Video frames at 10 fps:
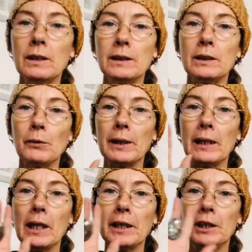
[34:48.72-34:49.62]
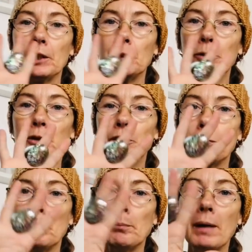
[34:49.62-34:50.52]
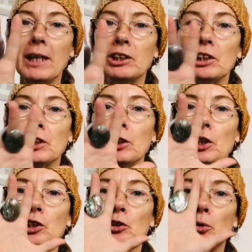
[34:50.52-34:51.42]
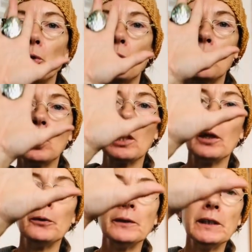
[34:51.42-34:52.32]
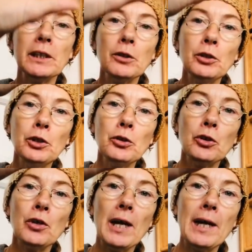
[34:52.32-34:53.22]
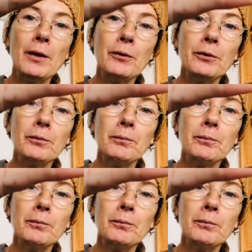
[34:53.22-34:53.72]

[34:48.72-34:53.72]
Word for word: So I'd like you to imagine a door closing on your crown,